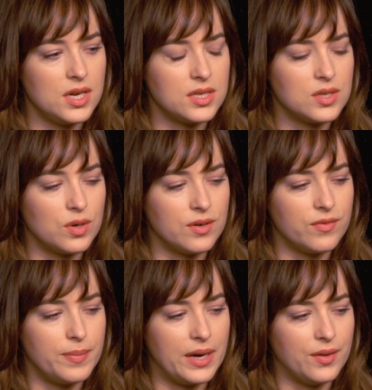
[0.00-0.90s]
it's sort
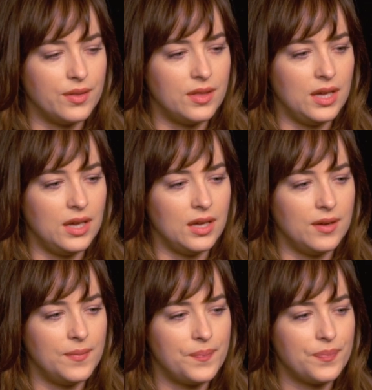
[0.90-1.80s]
of about the
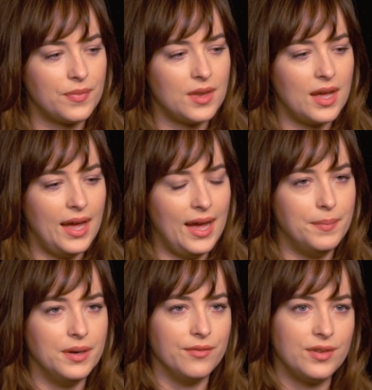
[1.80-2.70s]

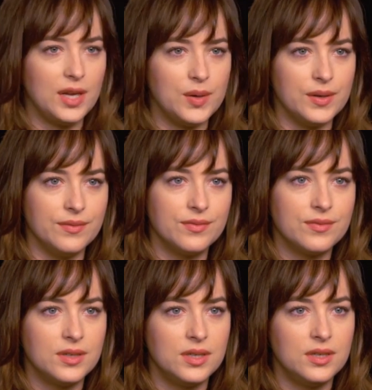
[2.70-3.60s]
ebb and flow of
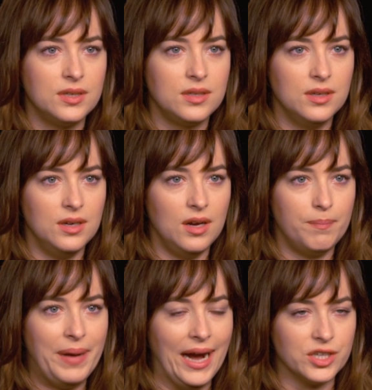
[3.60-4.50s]

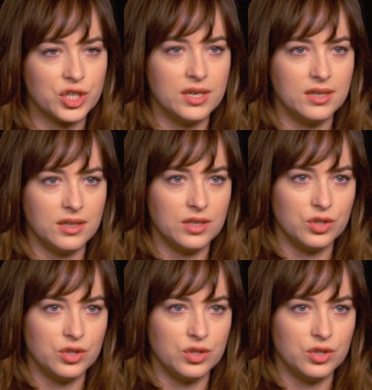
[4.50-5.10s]
passion and